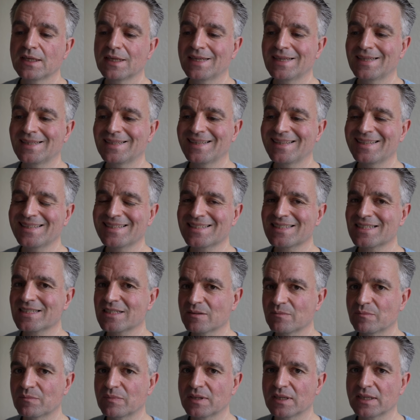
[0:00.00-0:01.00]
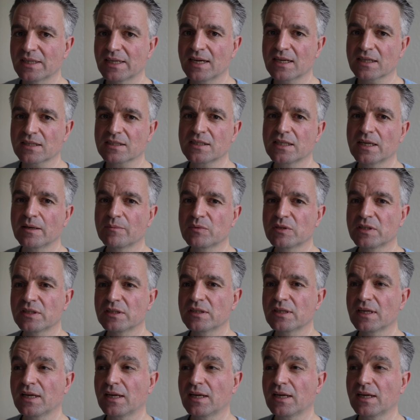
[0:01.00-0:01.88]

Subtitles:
it is simply accepted.